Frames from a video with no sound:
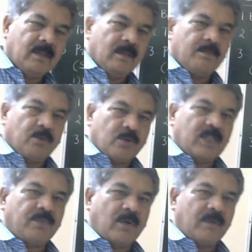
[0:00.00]

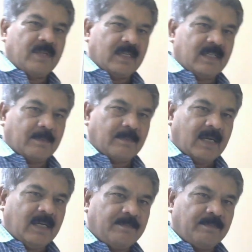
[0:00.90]
process for which it is
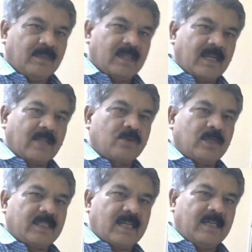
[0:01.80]
applied, that also
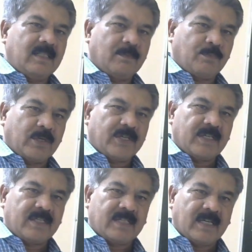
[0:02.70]
decides the
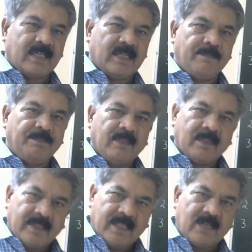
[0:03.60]
protection strategy.
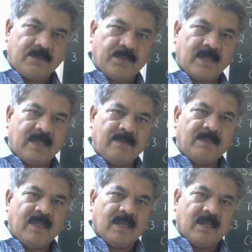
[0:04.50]
Therefore,
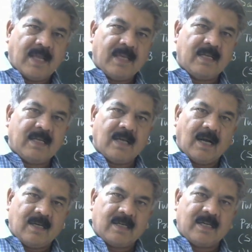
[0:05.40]
like
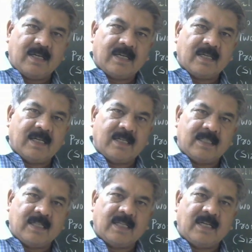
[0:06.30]
alternator, that is
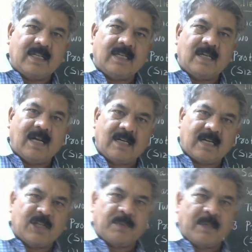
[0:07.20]
generator, and
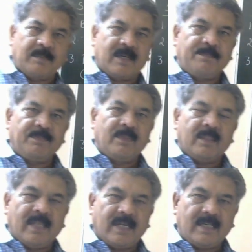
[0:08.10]
transformer,
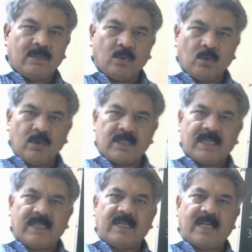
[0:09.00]
there is no
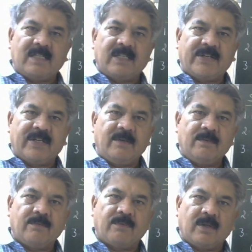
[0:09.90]
standardization
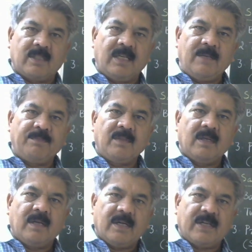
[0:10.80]
for the
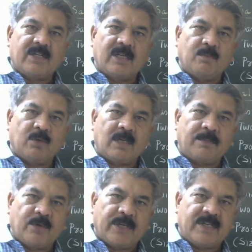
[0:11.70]
induction motor
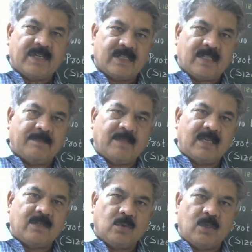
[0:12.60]
protection scheme. There
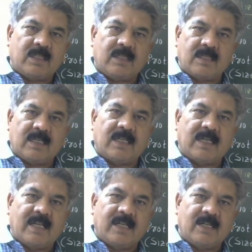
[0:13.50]
is no
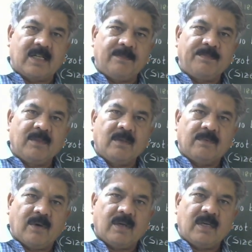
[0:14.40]
standardization
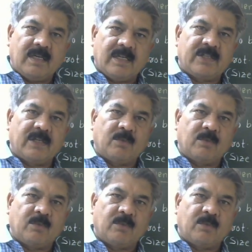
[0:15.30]
for induction motor